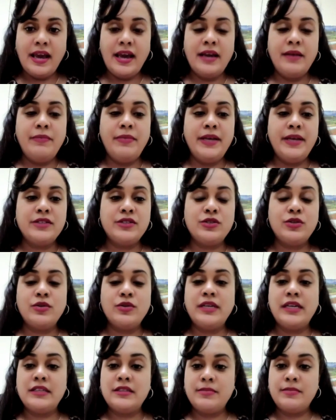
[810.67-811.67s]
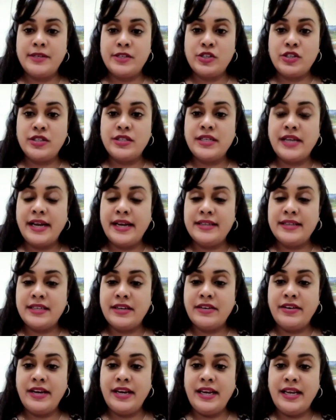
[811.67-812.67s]
and based on their special
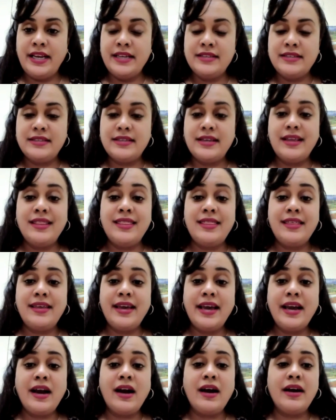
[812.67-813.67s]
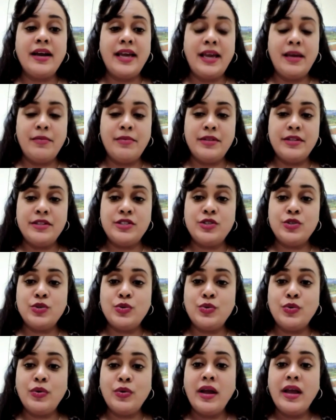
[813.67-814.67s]
dietary needs, they are able
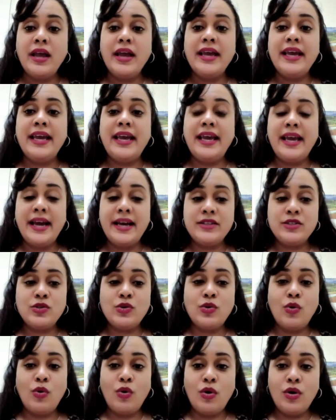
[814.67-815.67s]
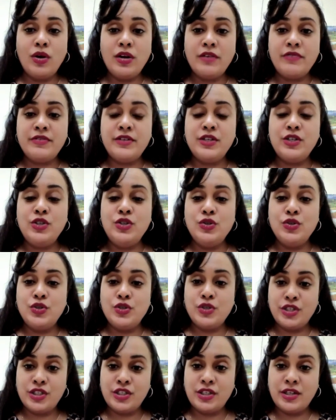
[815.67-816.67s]
to get all of the
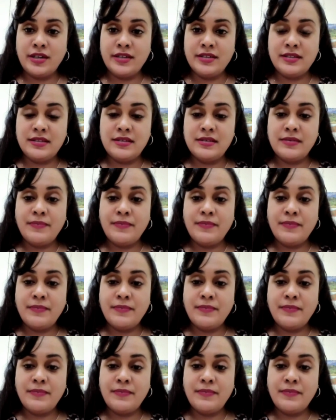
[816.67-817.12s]
nutritious